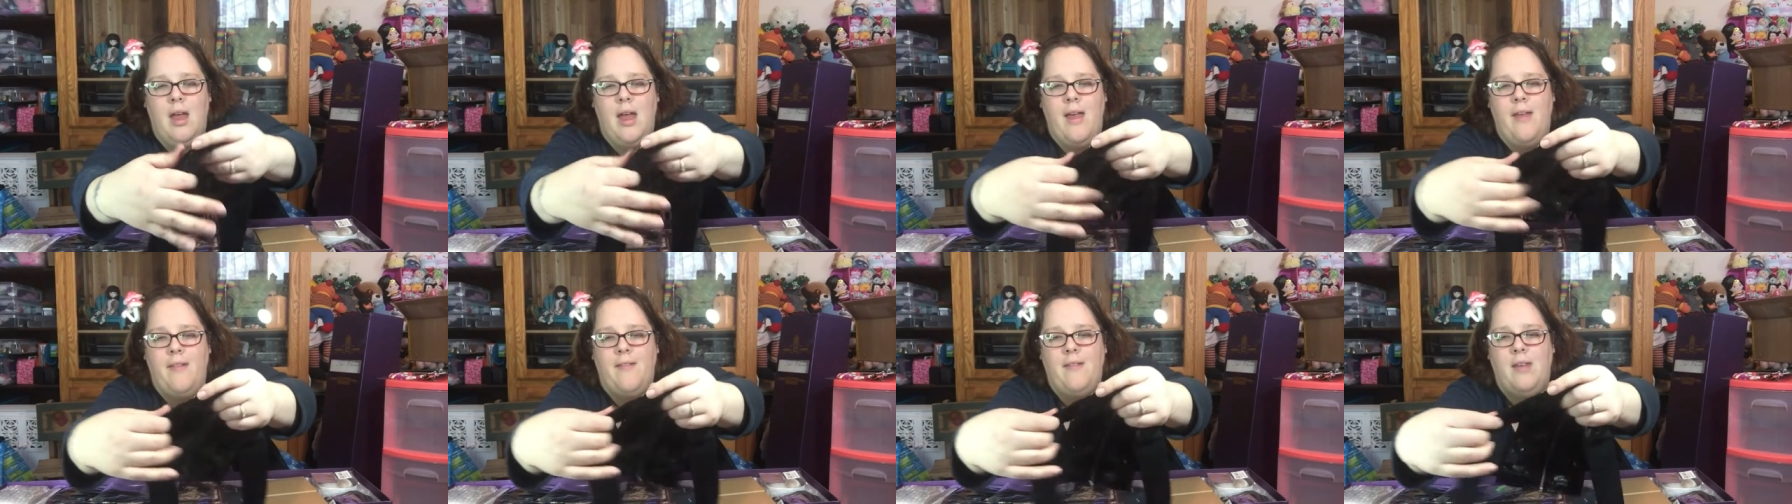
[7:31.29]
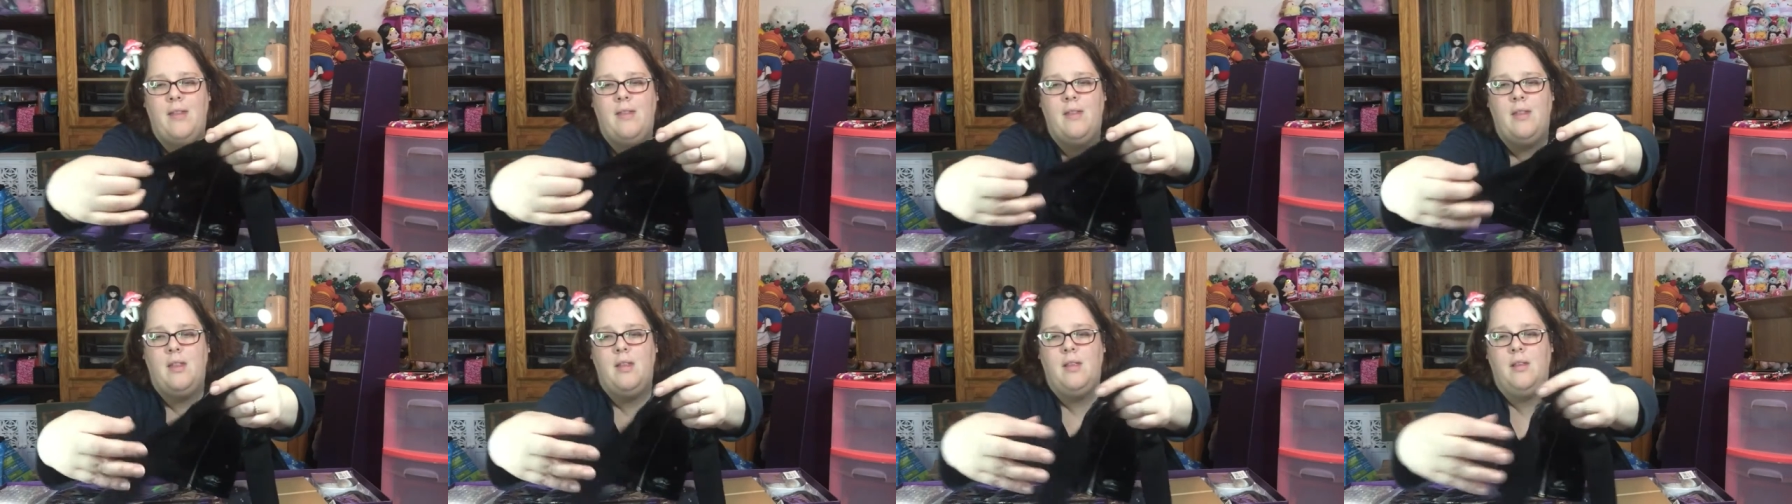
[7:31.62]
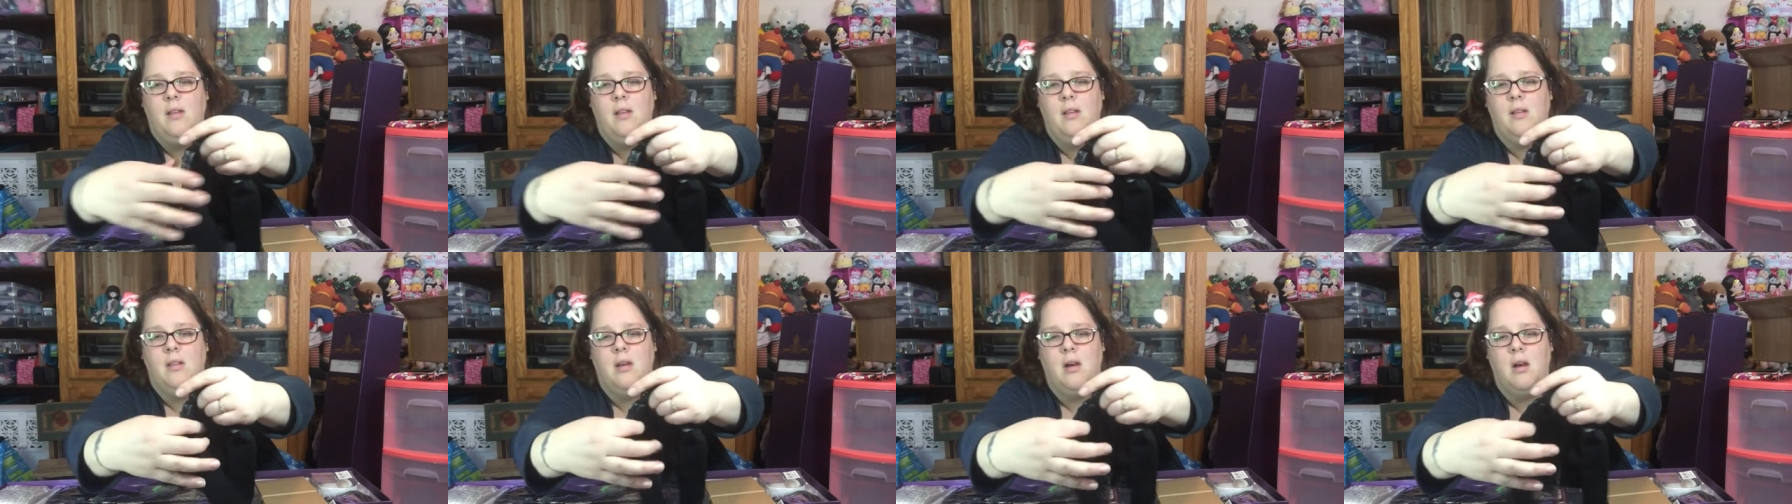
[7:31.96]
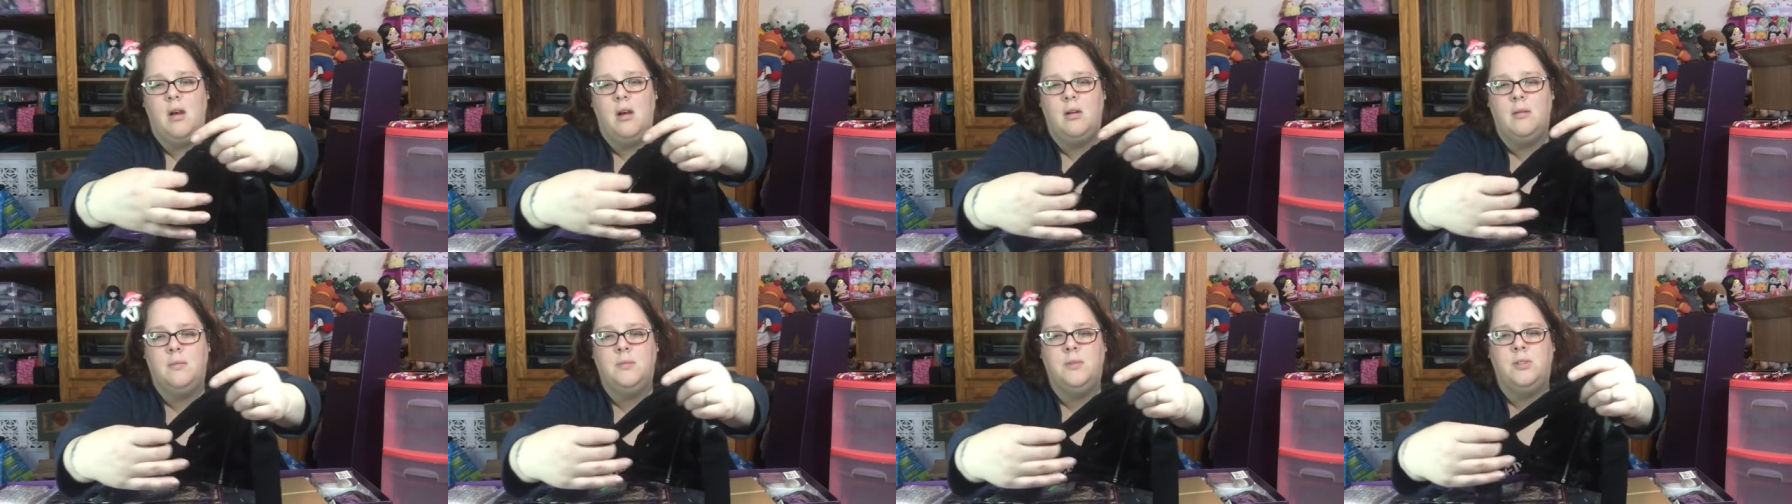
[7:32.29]
And then the, the
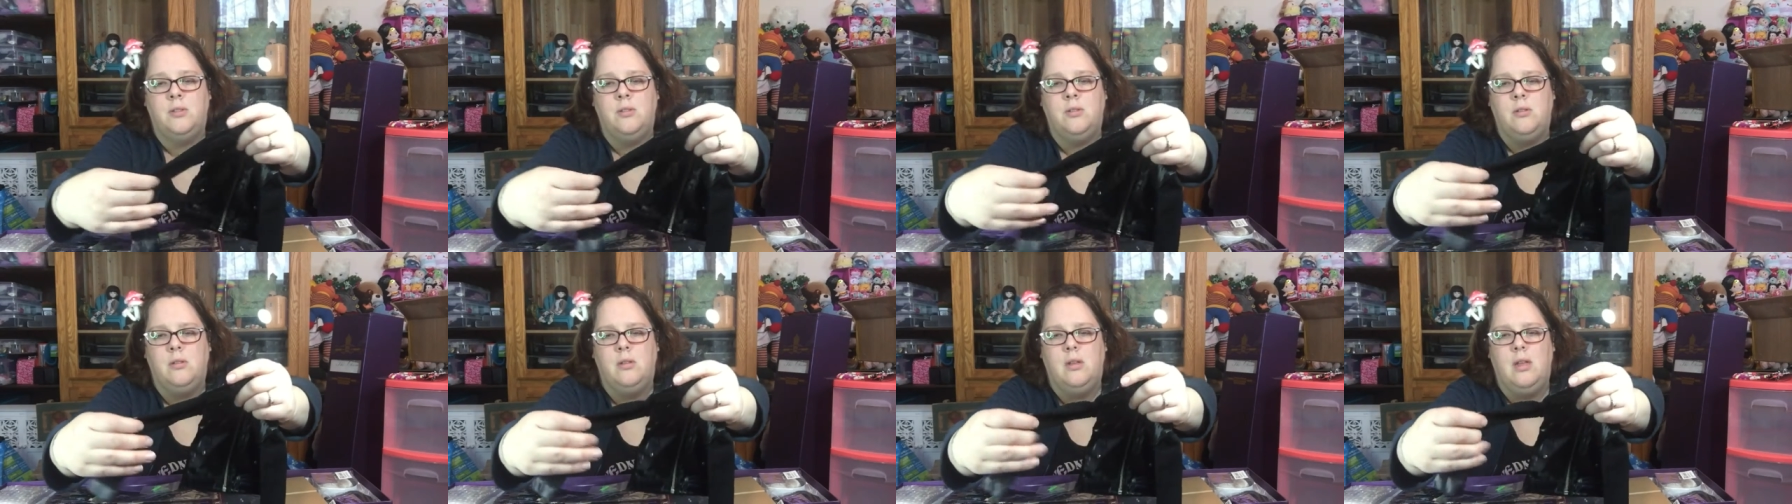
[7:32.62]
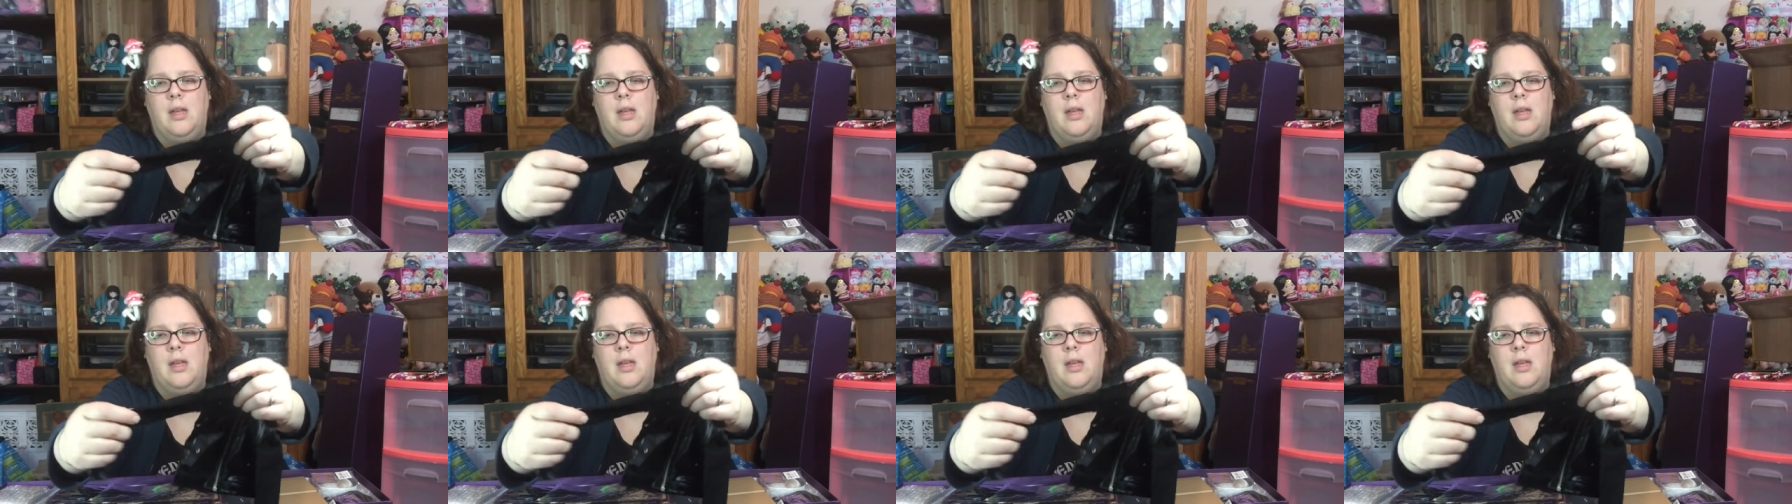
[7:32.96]
arms are